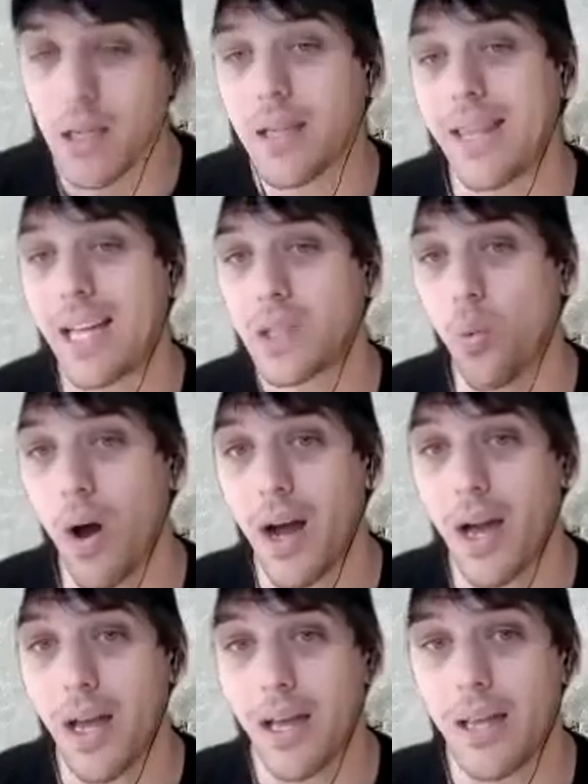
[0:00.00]
that's
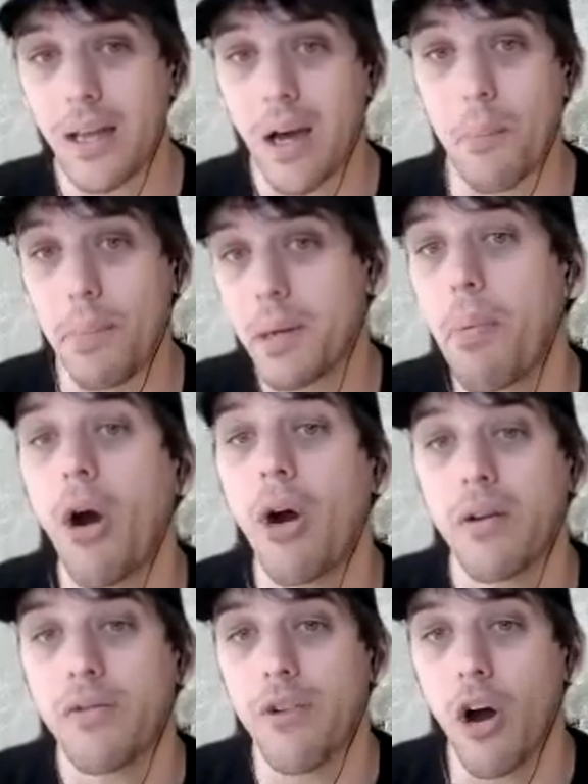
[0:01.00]
why a big part
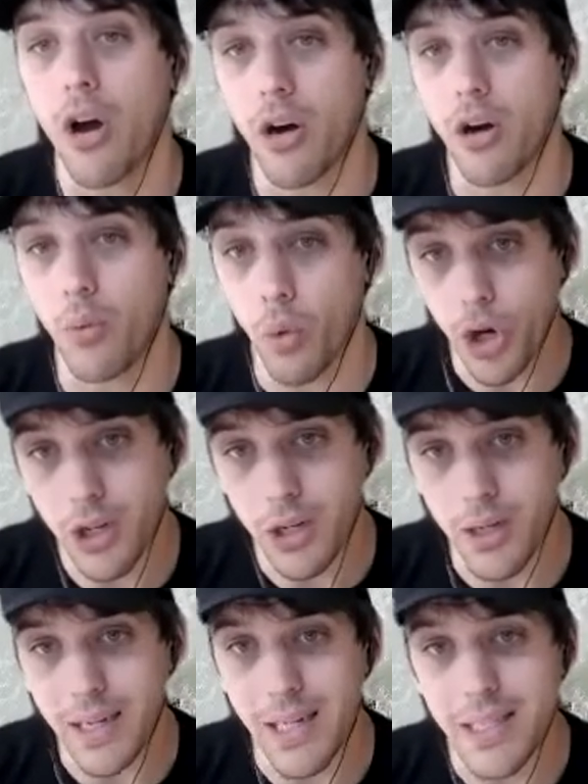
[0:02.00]
of our work
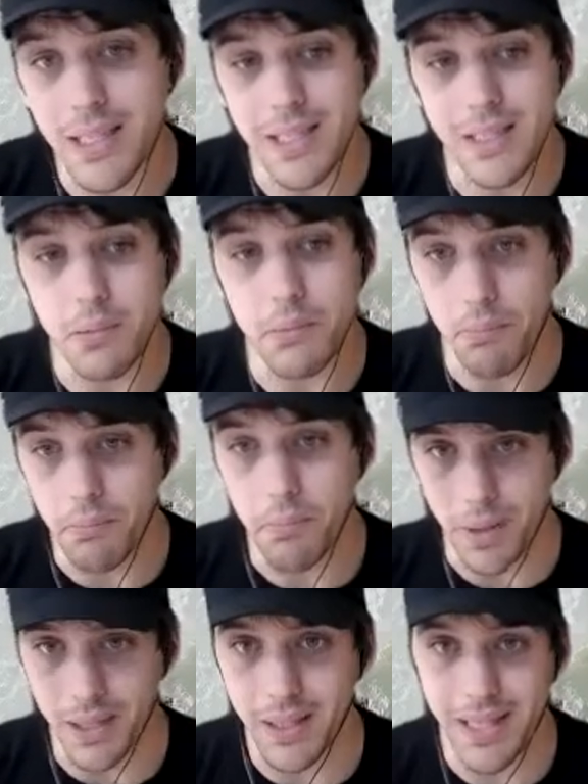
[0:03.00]
is
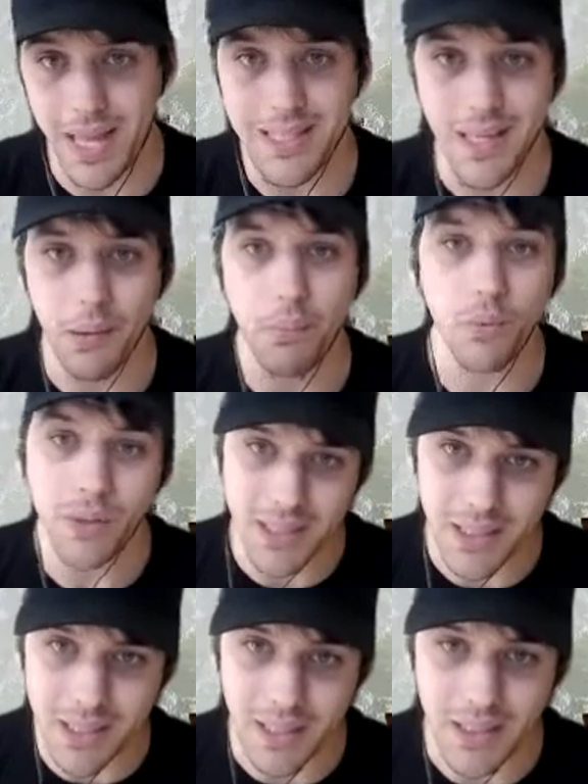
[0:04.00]
building that Sybil
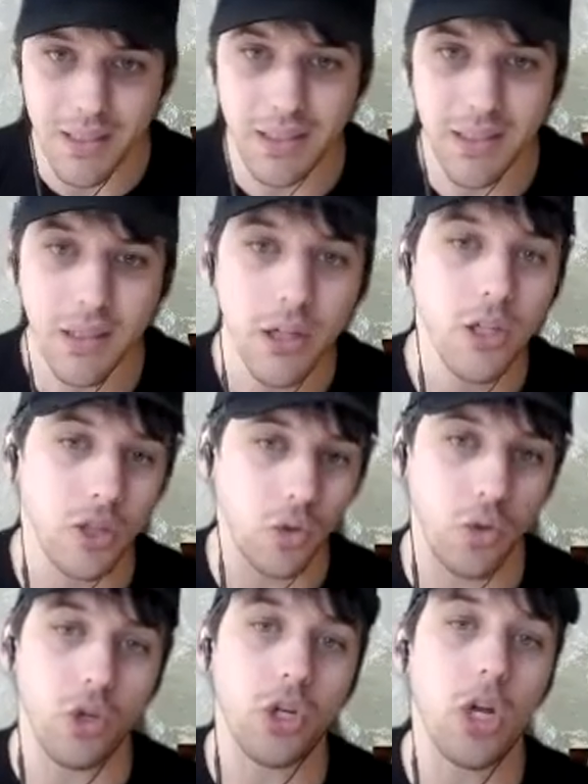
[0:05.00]
resistance. So
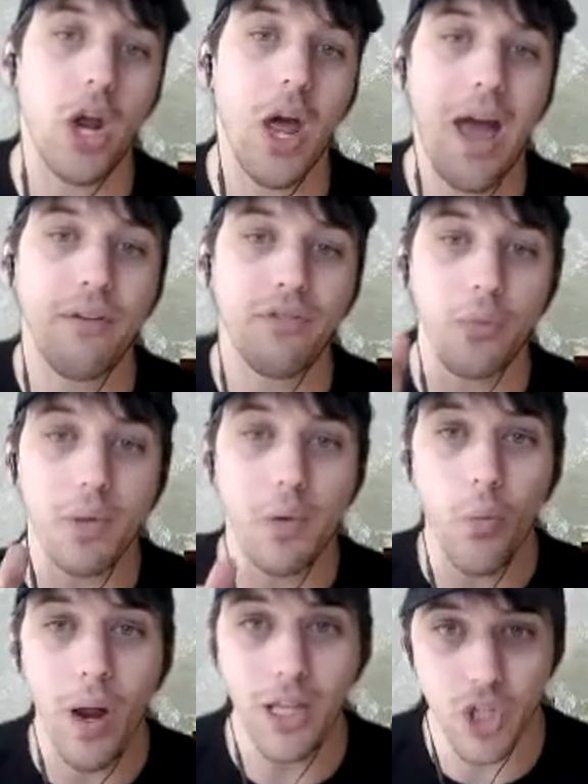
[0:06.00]
you're going to have to be
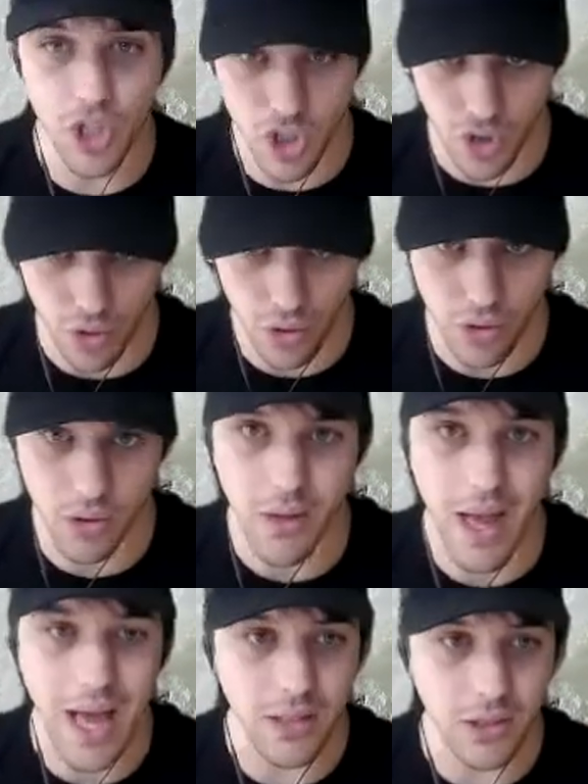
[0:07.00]
registered
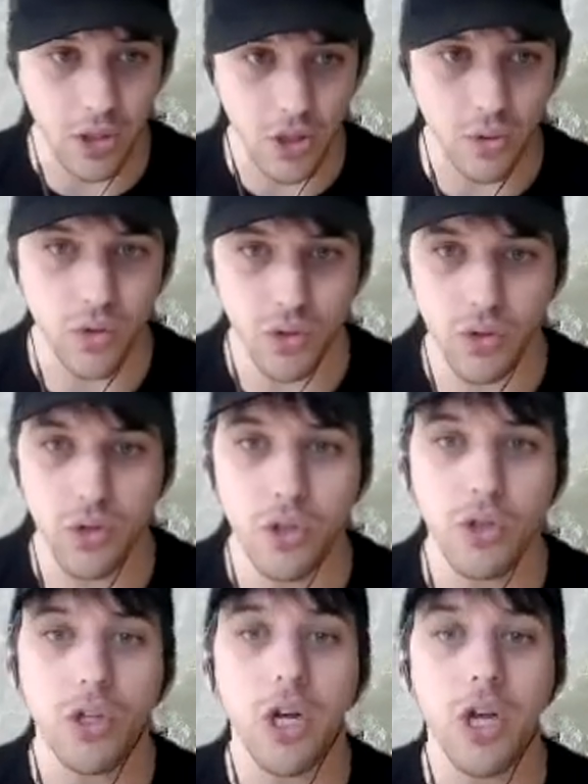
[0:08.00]
as a user.
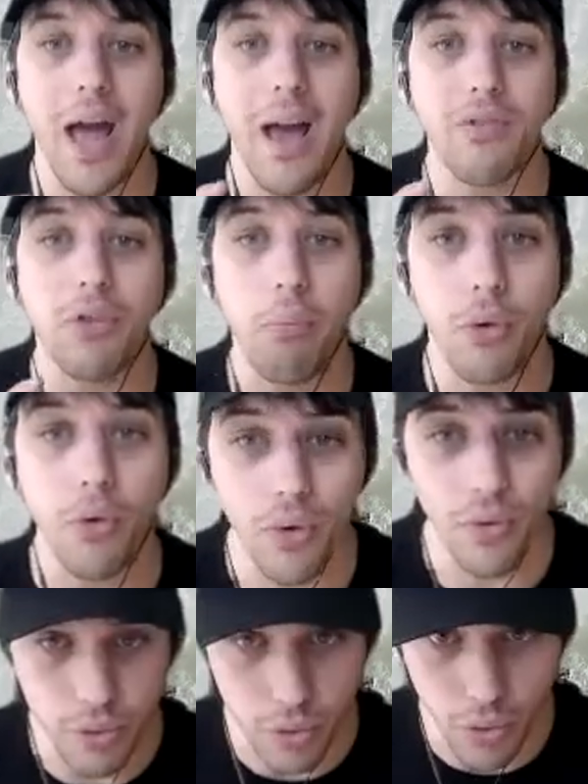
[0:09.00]
You're going to have to
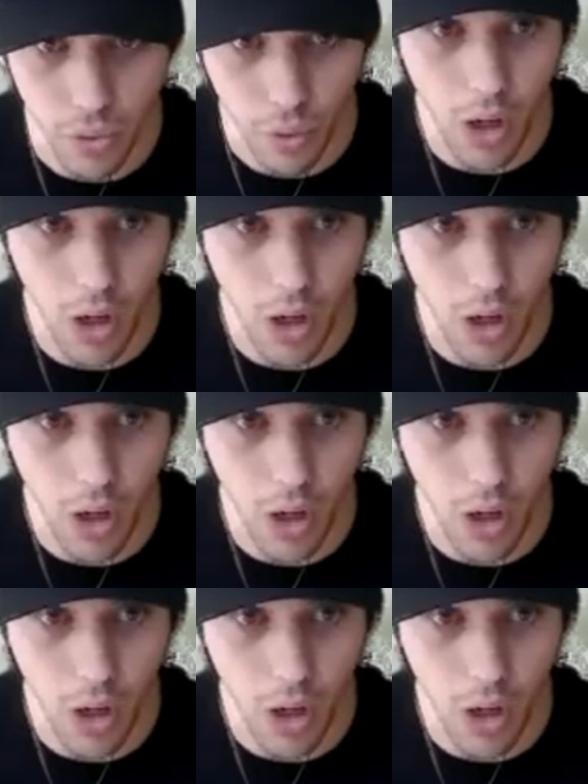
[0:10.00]
prove who you